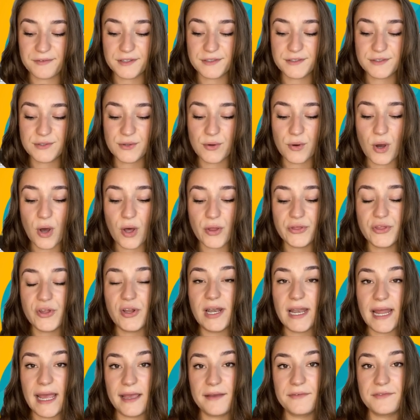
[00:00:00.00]
So on the
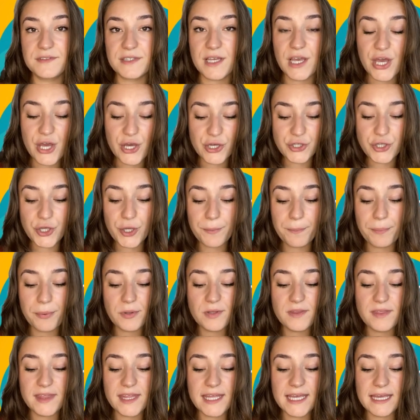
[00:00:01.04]
left, you
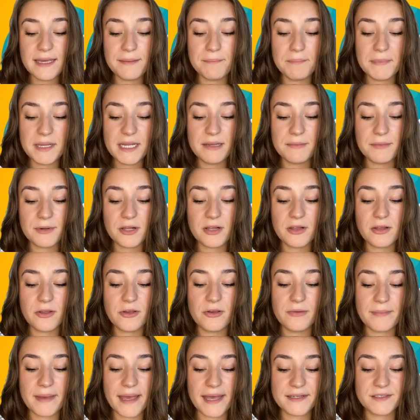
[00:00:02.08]
put the minimal
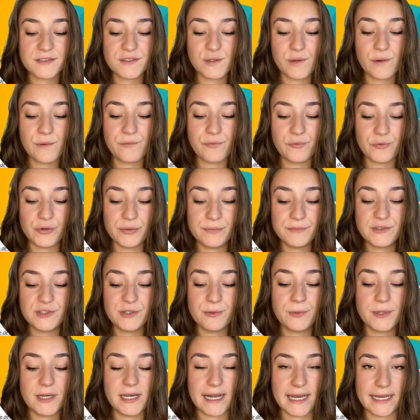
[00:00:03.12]
amount of rooms you
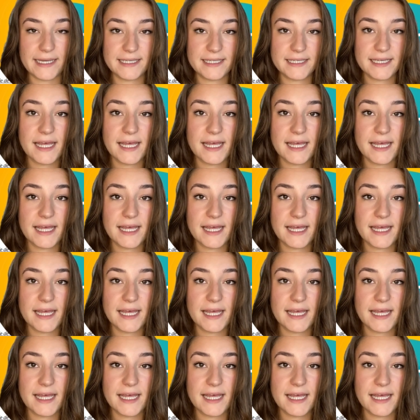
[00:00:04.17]
would like.